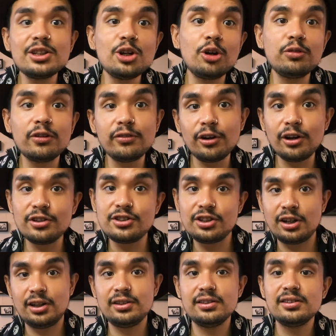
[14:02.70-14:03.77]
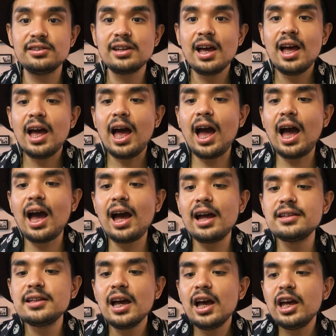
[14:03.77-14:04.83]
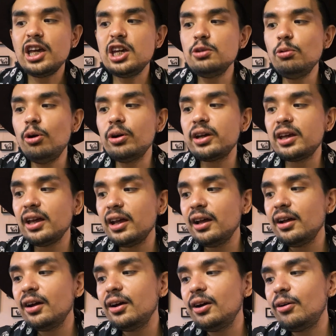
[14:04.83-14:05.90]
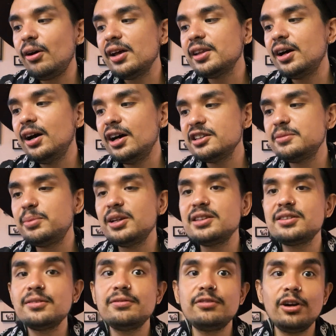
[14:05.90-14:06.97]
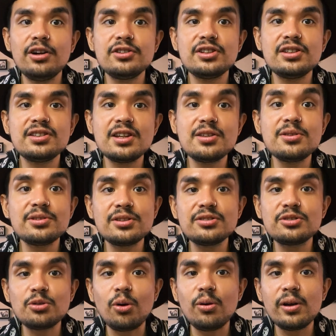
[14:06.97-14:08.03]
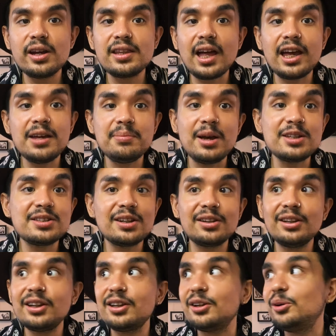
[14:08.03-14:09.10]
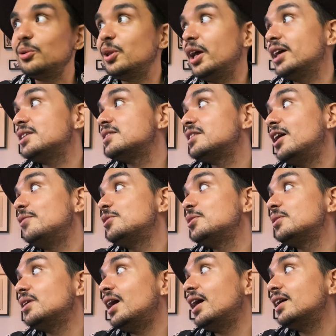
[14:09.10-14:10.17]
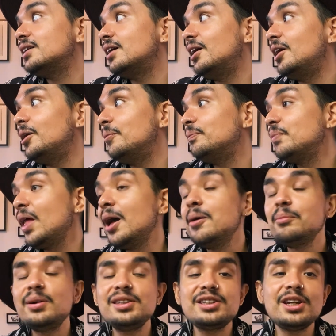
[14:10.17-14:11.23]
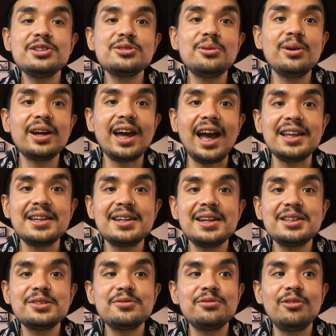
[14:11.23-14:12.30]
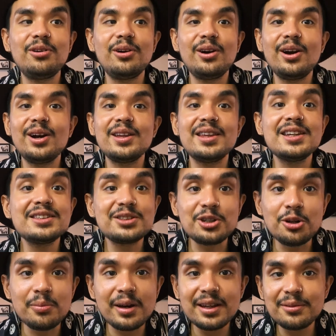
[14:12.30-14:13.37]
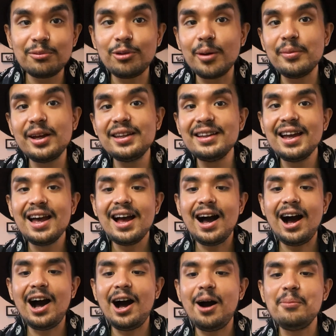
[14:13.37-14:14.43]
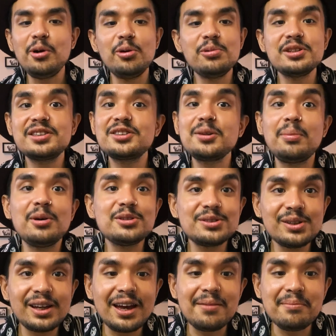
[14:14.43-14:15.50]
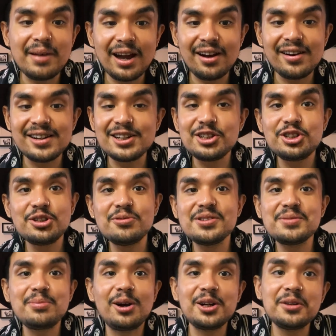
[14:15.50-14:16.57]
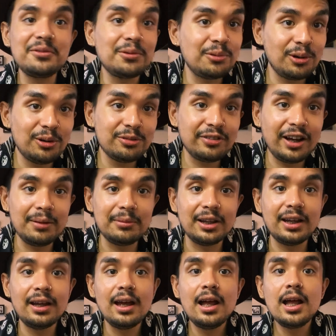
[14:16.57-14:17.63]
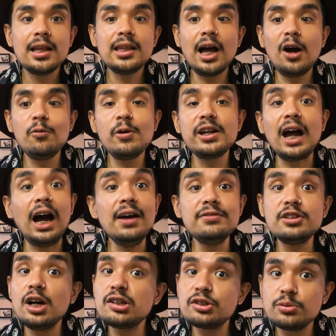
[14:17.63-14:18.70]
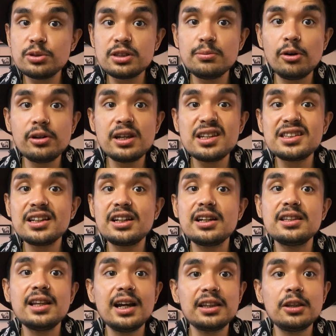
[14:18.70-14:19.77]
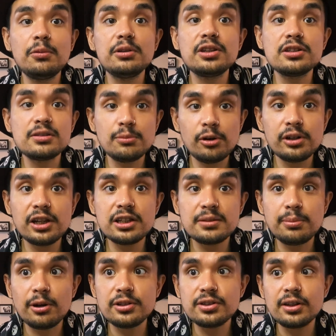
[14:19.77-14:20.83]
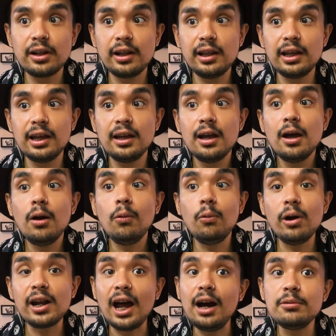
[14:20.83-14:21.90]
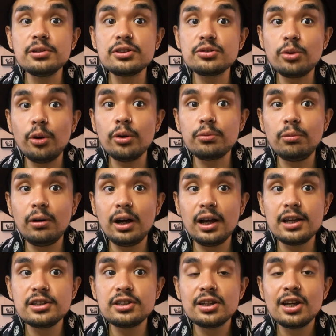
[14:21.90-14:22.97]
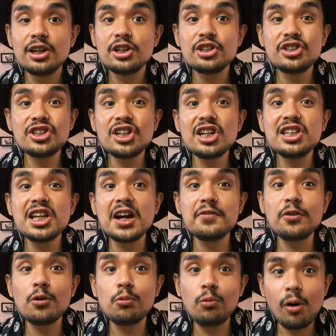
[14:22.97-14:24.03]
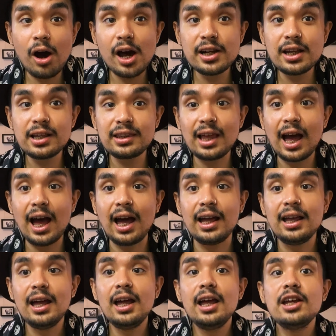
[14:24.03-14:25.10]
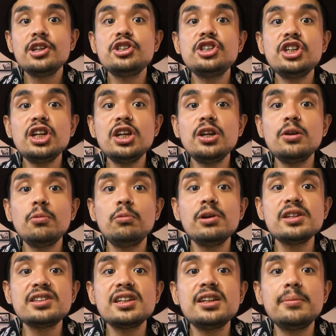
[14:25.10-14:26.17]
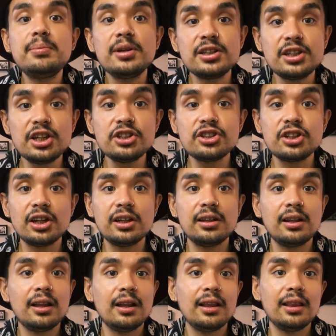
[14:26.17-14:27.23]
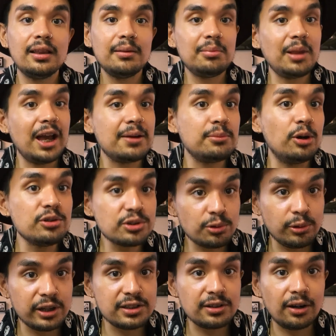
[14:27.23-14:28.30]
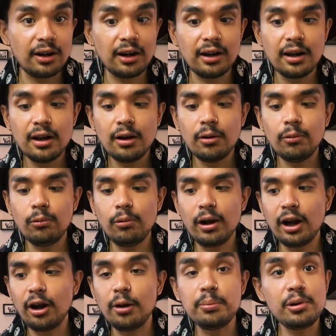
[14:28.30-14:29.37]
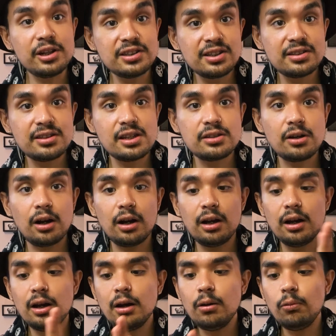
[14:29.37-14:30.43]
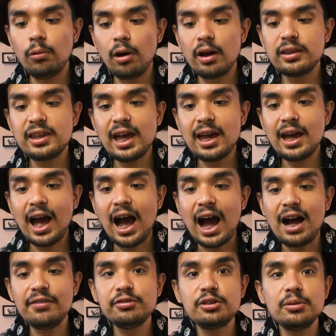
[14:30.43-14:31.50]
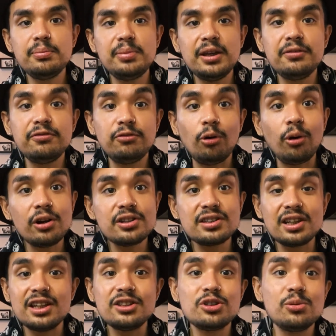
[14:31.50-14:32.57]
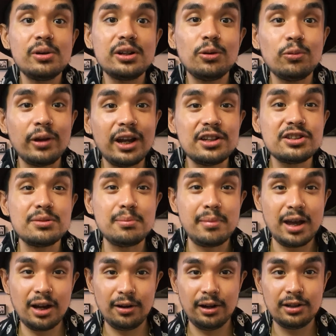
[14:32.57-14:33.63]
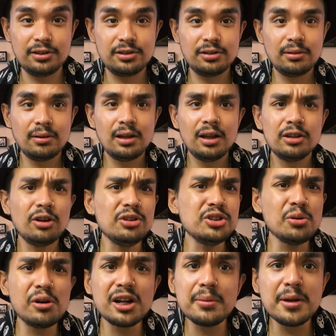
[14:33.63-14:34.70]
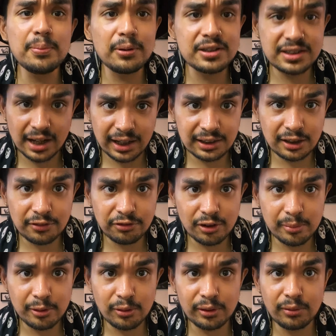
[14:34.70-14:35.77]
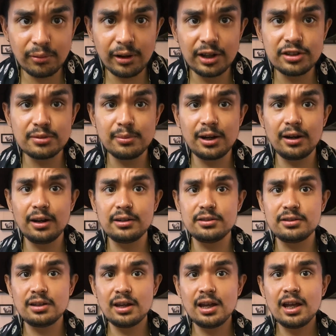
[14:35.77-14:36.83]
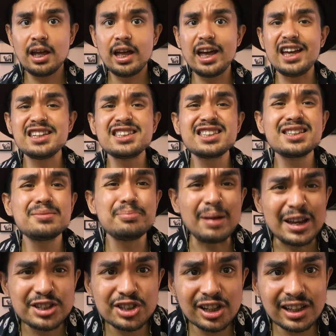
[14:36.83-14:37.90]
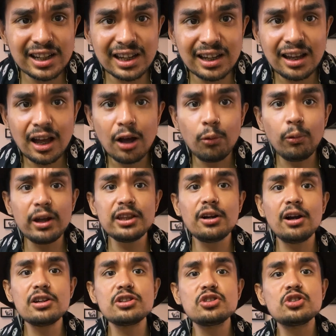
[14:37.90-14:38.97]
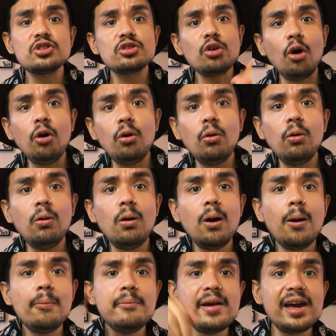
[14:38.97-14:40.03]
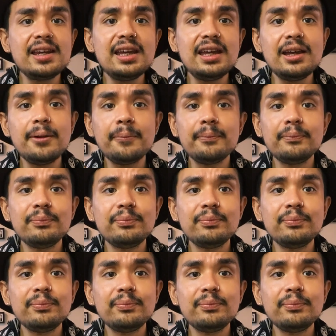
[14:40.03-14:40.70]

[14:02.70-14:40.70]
over virgins and he will kill all the husbands of virgins. And there's a story that he basically killed like 7 or 9 potential candidates for this human woman who was supposed to get married, and she was part of a royal family. Now, when I've talked to Asmodeus and connected with Asmodeus personally, what I was told was she never wanted that. She was in a position, like most queens are, where our princesses are, where they have to be forced into an arranged marriage. Don't you want to be protected from an arranged marriage? Especially when there are so many